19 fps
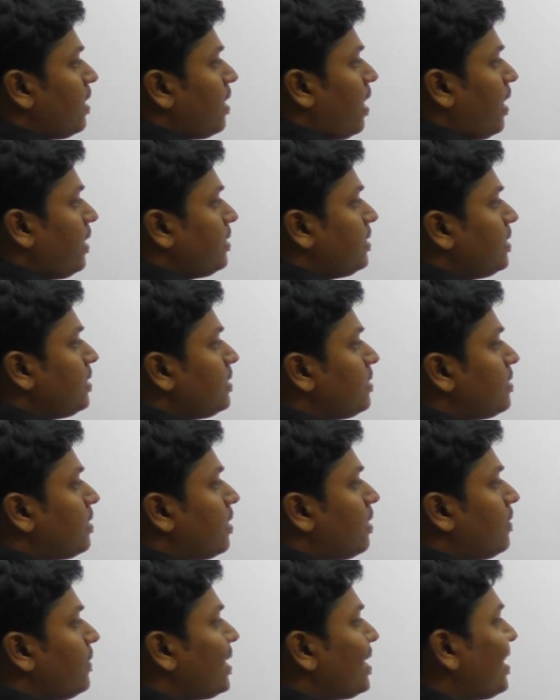I think
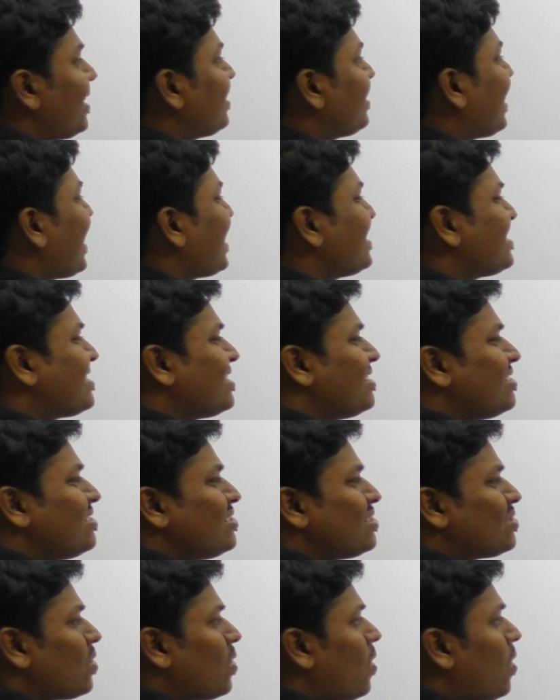we can cancel
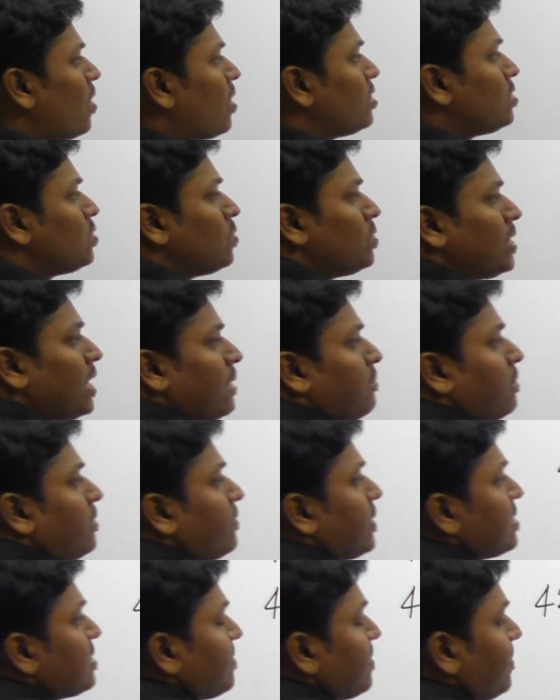this on 2 table,
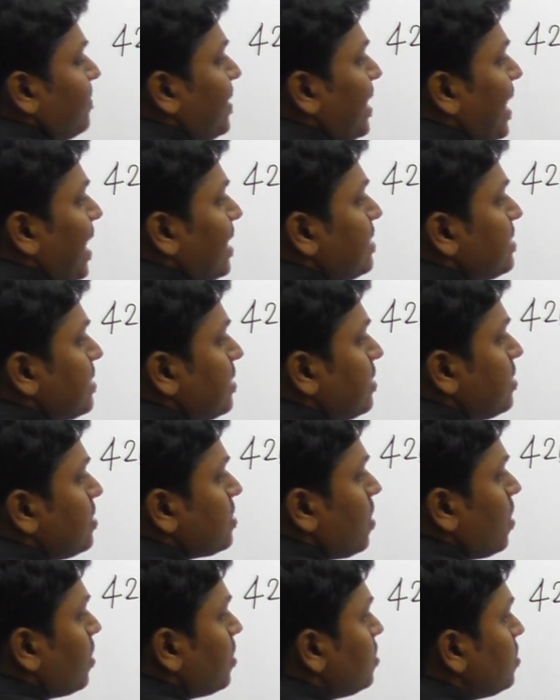friends. When we cancel
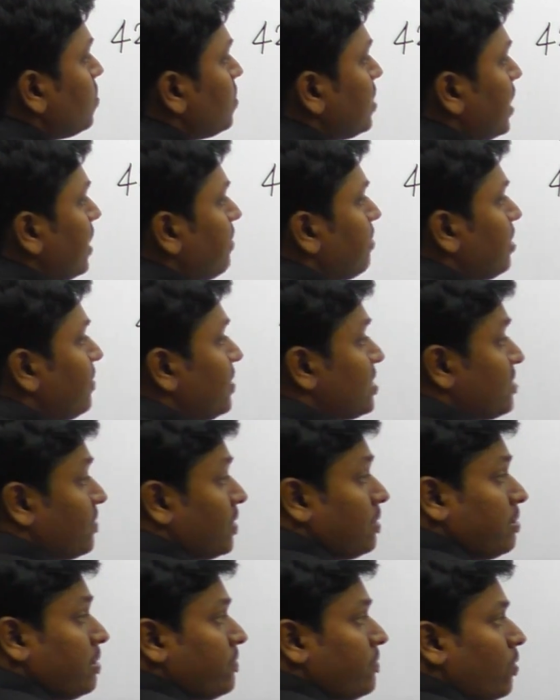this on 2 table, which
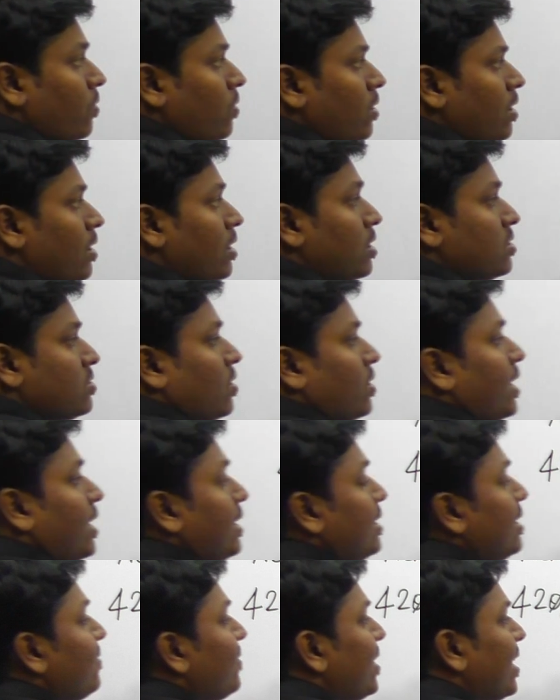will be 4, sorry, I
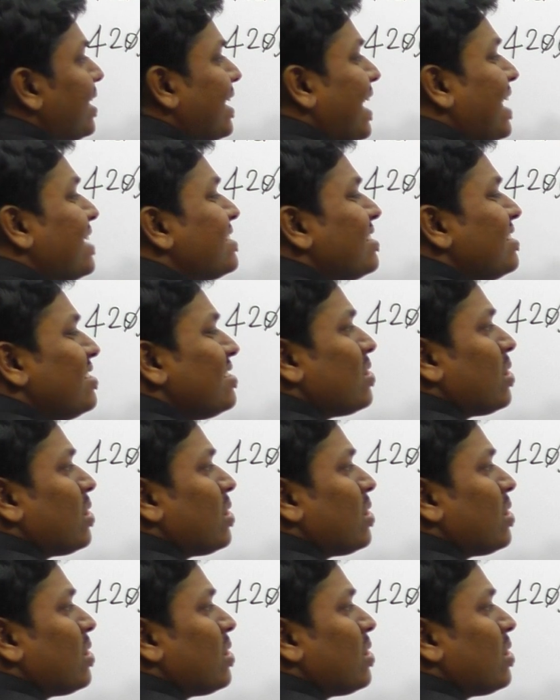think we can cancel this